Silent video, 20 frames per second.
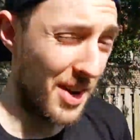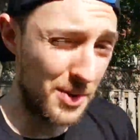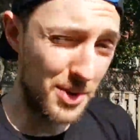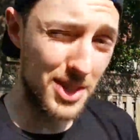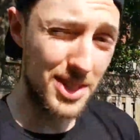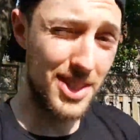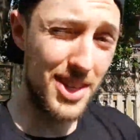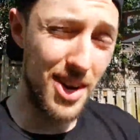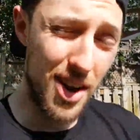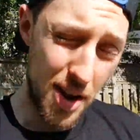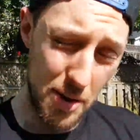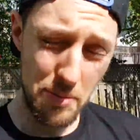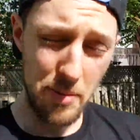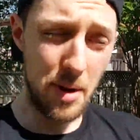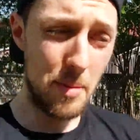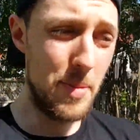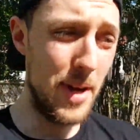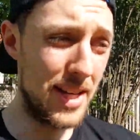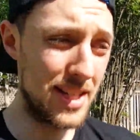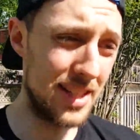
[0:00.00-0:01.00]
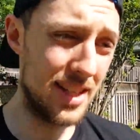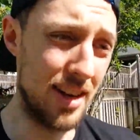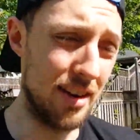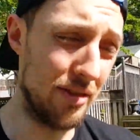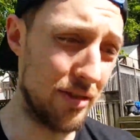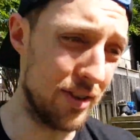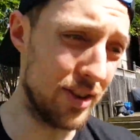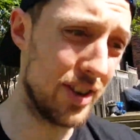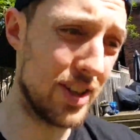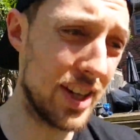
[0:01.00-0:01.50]
that was not my best
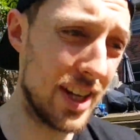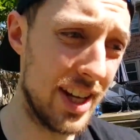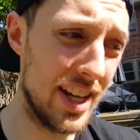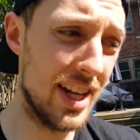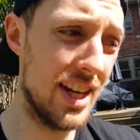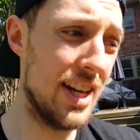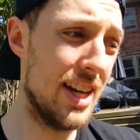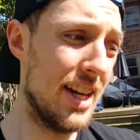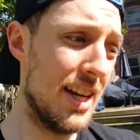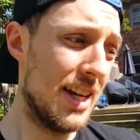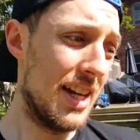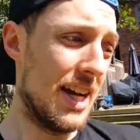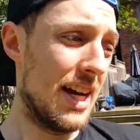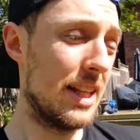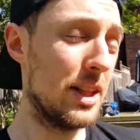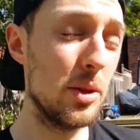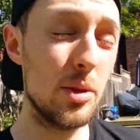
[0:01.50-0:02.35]
effort. I